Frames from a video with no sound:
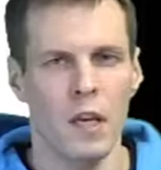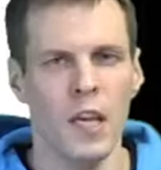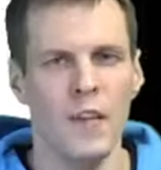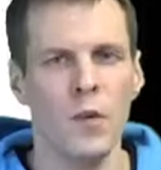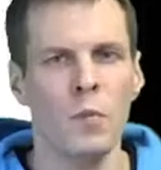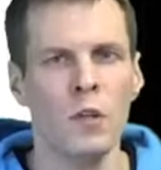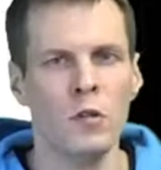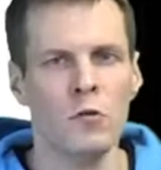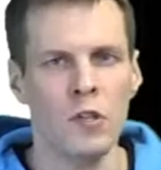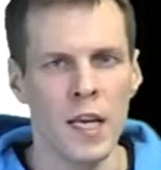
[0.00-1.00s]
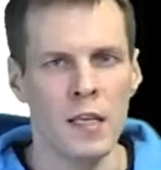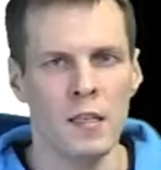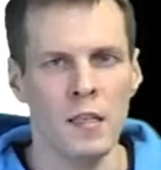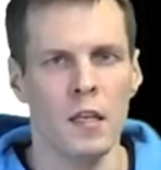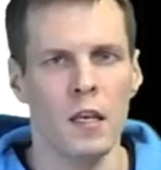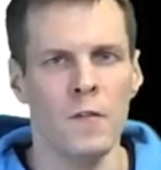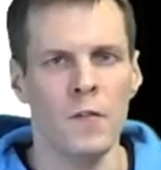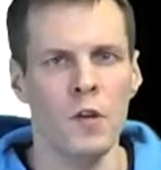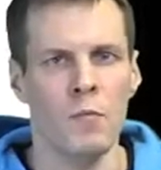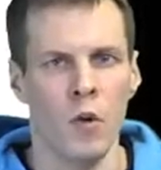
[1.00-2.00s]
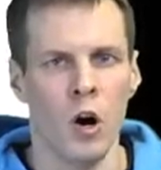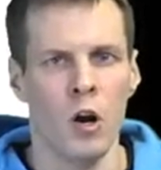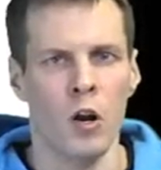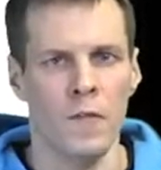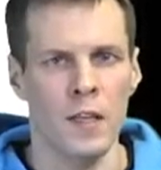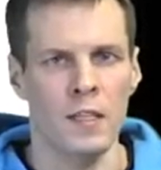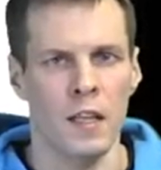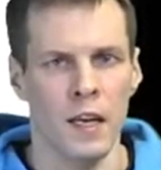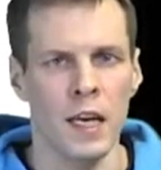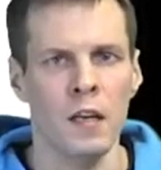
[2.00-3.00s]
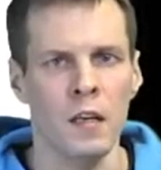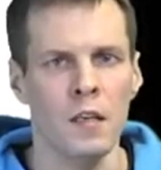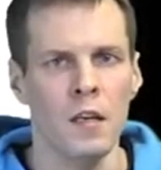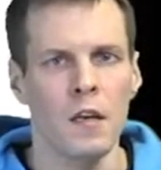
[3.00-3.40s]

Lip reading: If you want to test if your model fits the data,